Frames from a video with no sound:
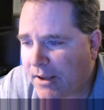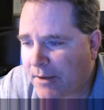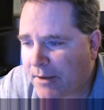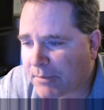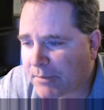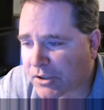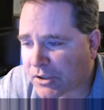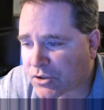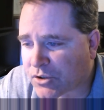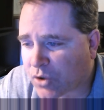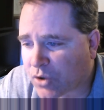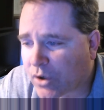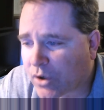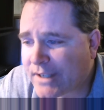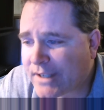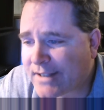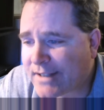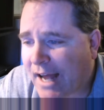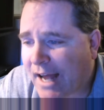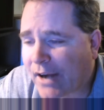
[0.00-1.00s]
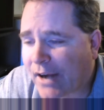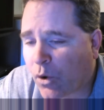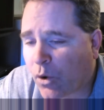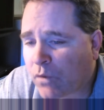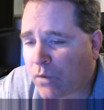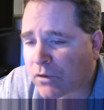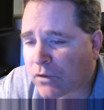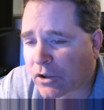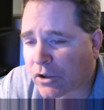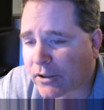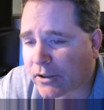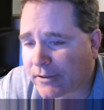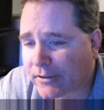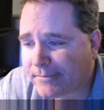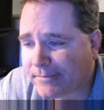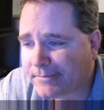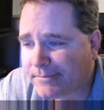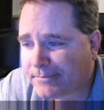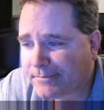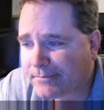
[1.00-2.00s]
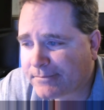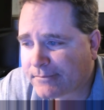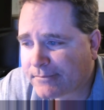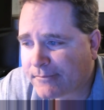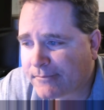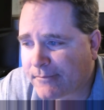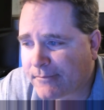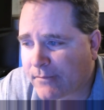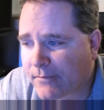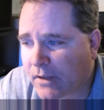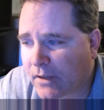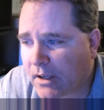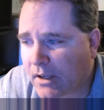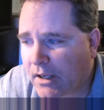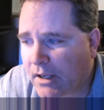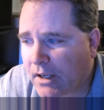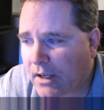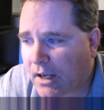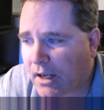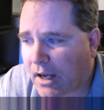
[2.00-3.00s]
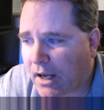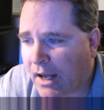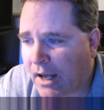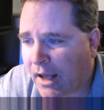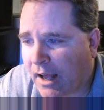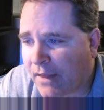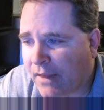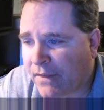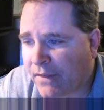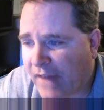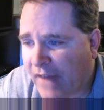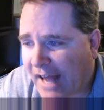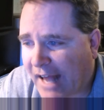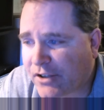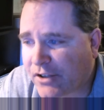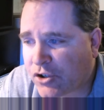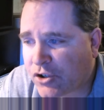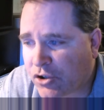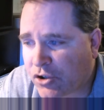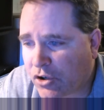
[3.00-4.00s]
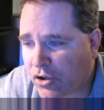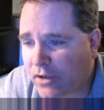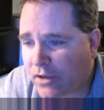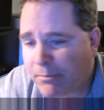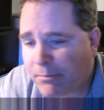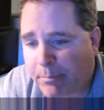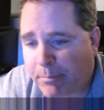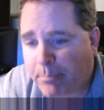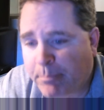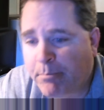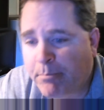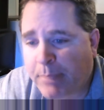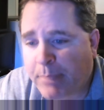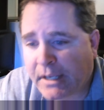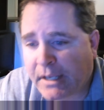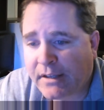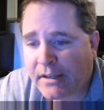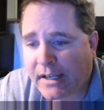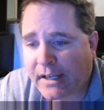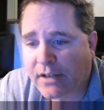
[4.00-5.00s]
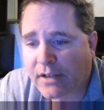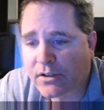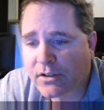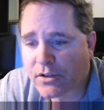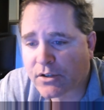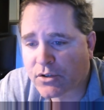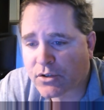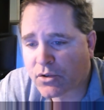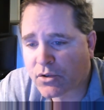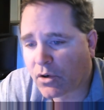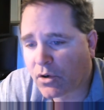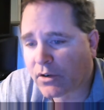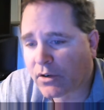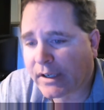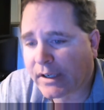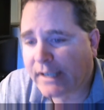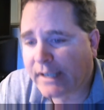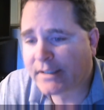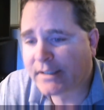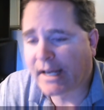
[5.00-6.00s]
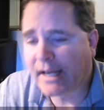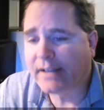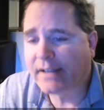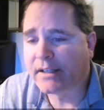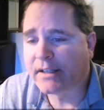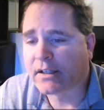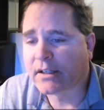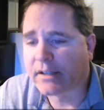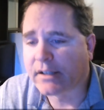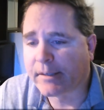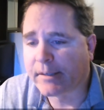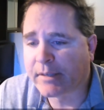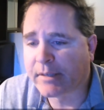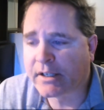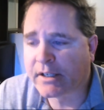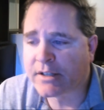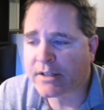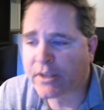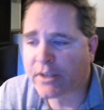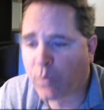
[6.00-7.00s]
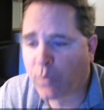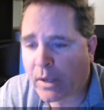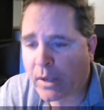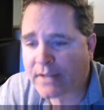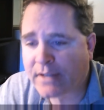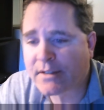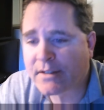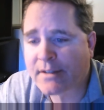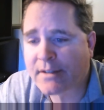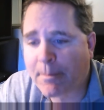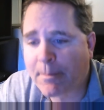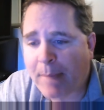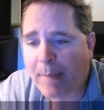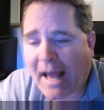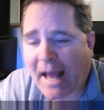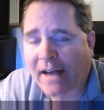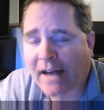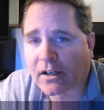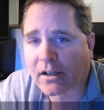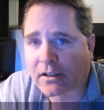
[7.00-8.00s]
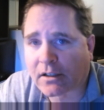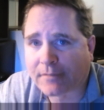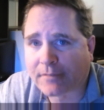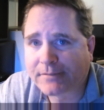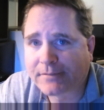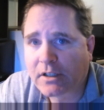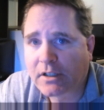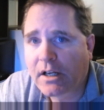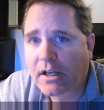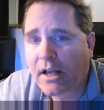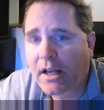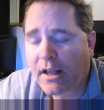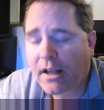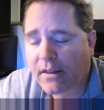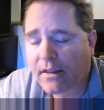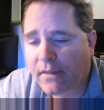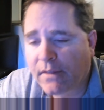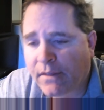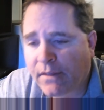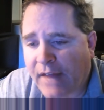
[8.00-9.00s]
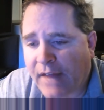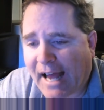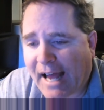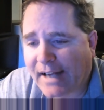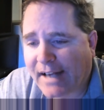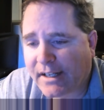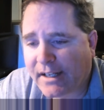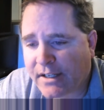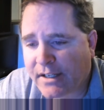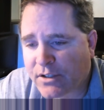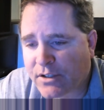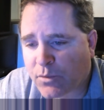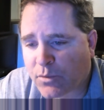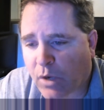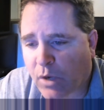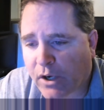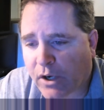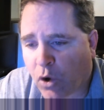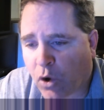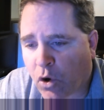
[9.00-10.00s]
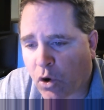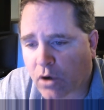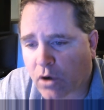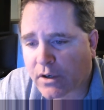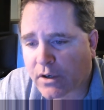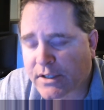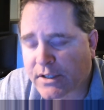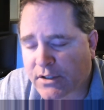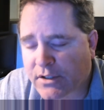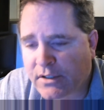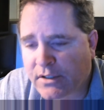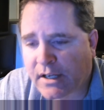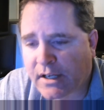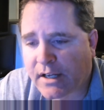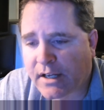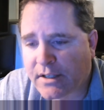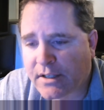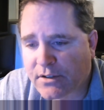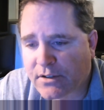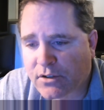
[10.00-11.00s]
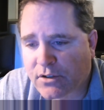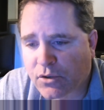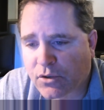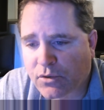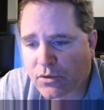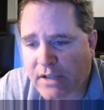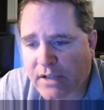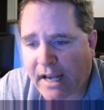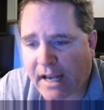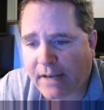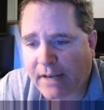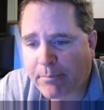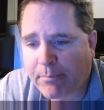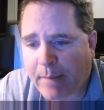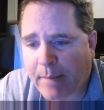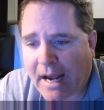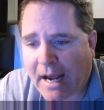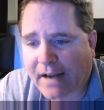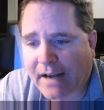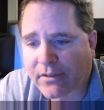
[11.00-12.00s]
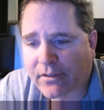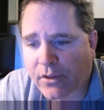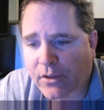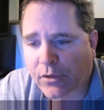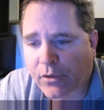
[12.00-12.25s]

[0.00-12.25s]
But the story's not over. Uh, that should be the end of the story, technically, because he wins the battle. That is what Horus does to take back the